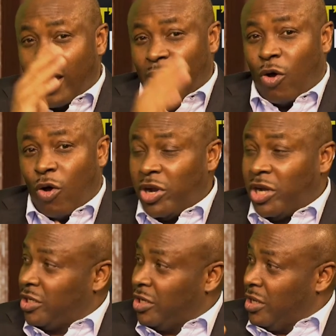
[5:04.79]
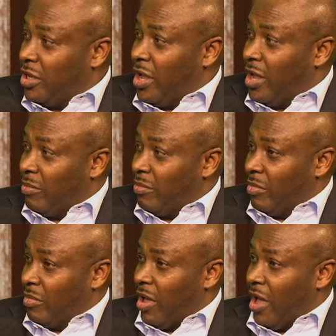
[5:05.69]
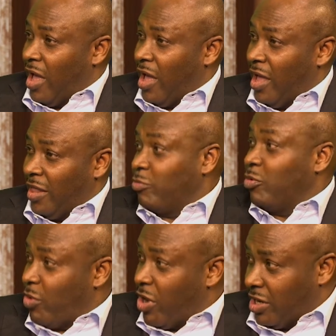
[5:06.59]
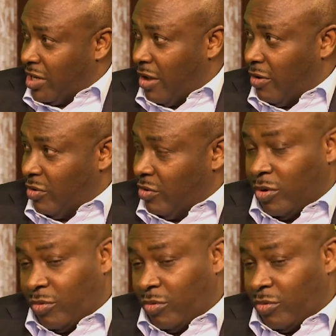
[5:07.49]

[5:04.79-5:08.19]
encourage, and then we break it down.